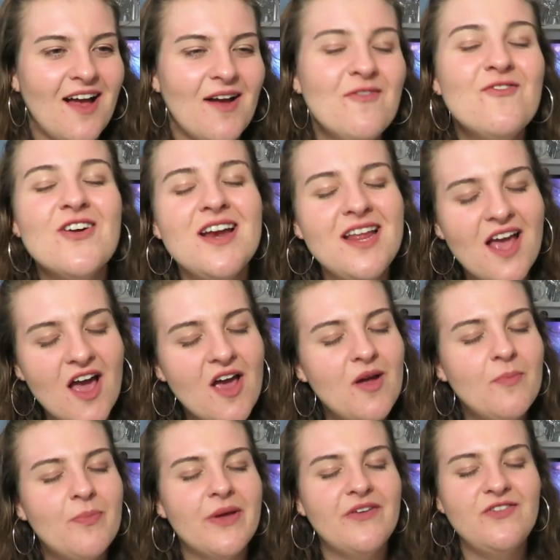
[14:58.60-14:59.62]
I really
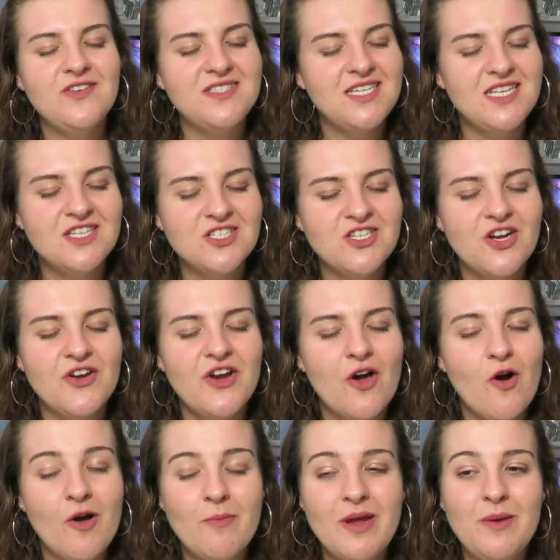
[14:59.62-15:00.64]
hope if you've seen the show you
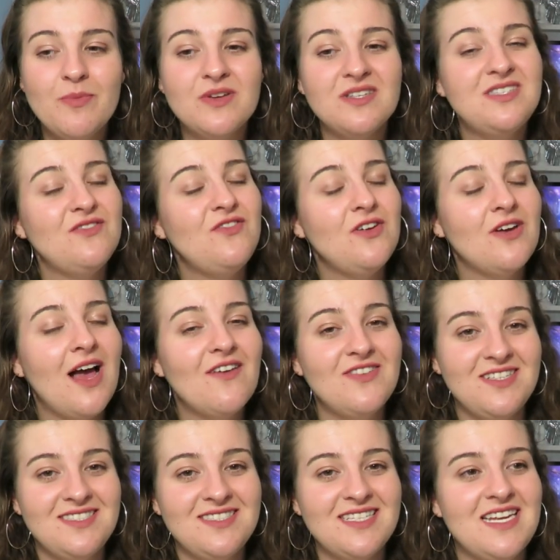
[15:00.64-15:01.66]
know what I mean, because if you
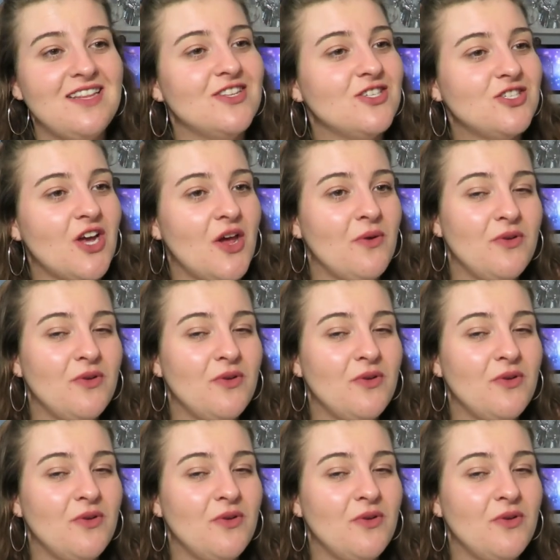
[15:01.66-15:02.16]
haven't seen the show